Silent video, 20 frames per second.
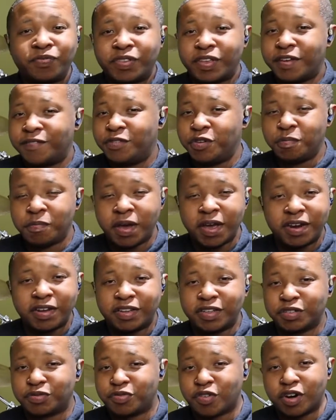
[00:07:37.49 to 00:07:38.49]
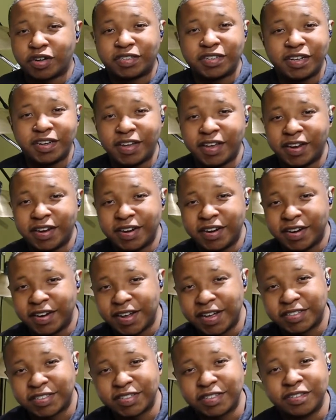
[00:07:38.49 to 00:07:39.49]
If you made it this far to the end of the
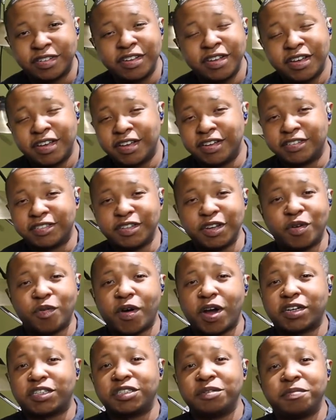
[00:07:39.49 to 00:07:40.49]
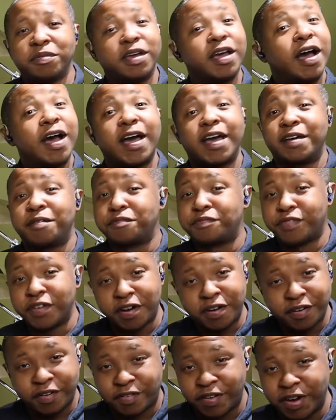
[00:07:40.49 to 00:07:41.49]
lesson and still watching me, I am
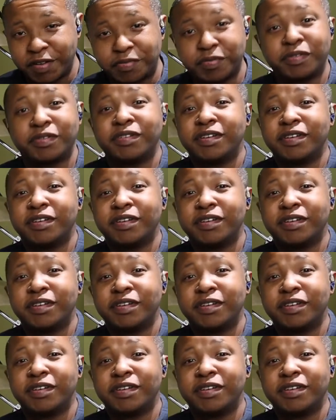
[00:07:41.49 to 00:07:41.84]
very grateful.